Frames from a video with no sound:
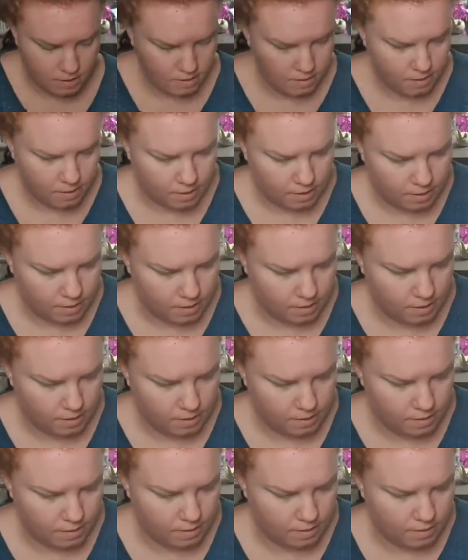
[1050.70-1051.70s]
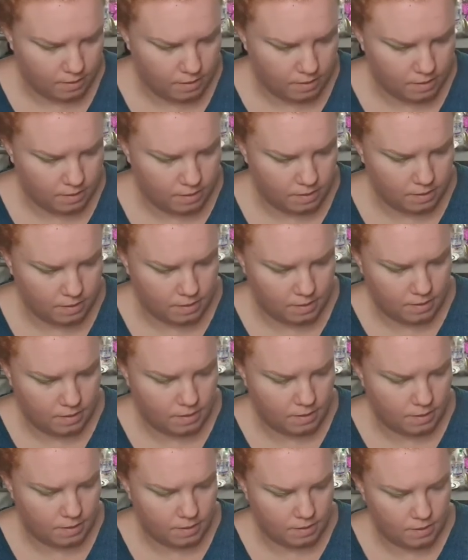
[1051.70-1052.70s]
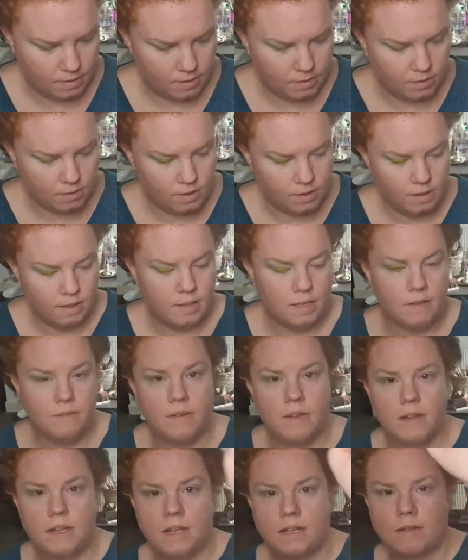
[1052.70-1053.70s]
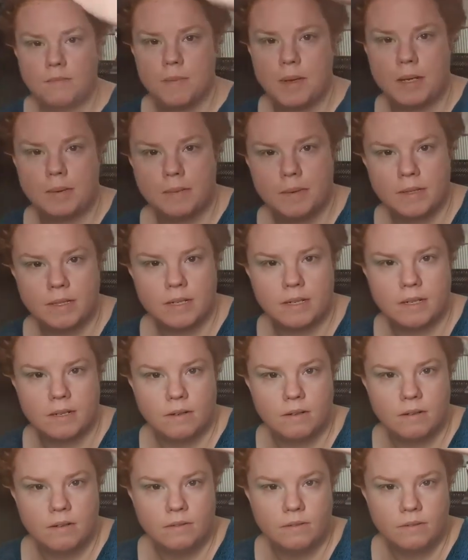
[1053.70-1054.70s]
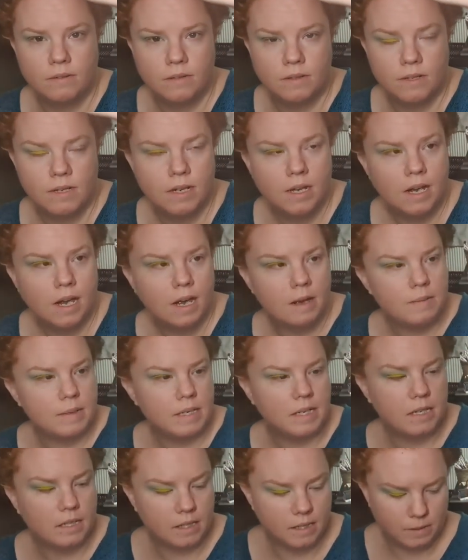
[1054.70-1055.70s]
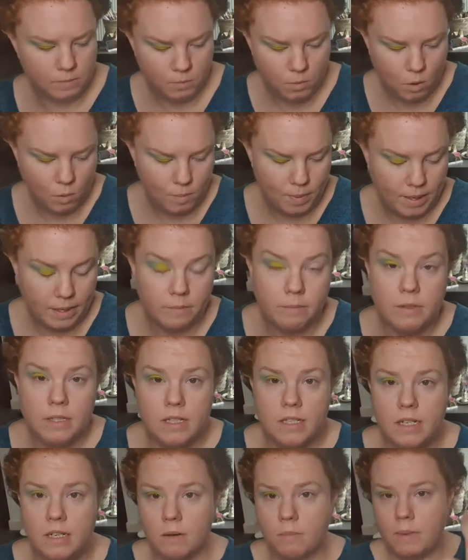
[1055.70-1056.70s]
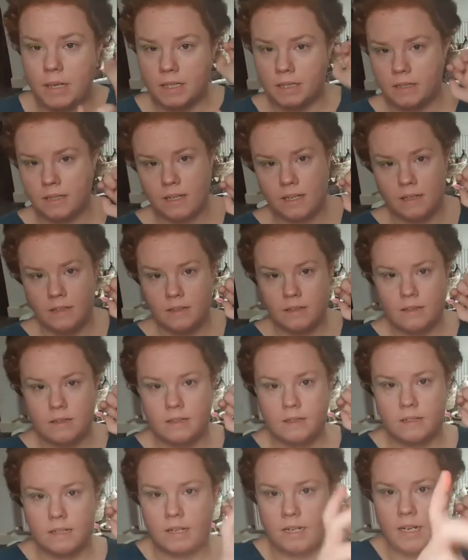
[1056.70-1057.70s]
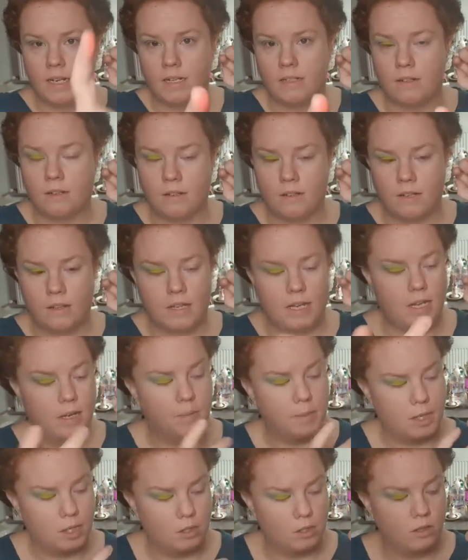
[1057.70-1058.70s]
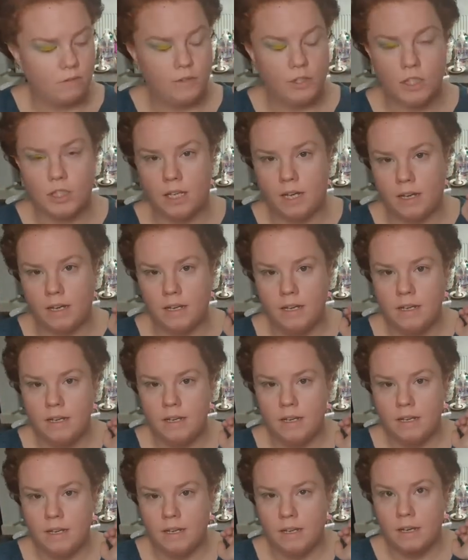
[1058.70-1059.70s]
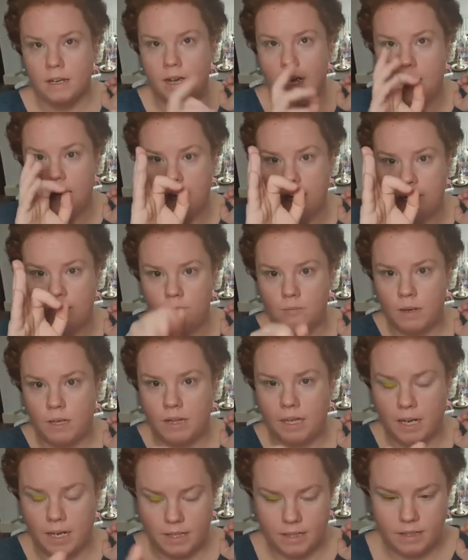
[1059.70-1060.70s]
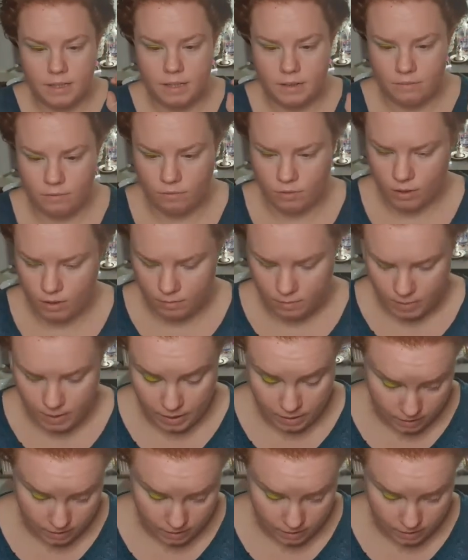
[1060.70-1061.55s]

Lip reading: and then, so even that's pigmented enough. I mean, it's more pigmented on my skin than it is on the thing, because obviously I have my light in front of me.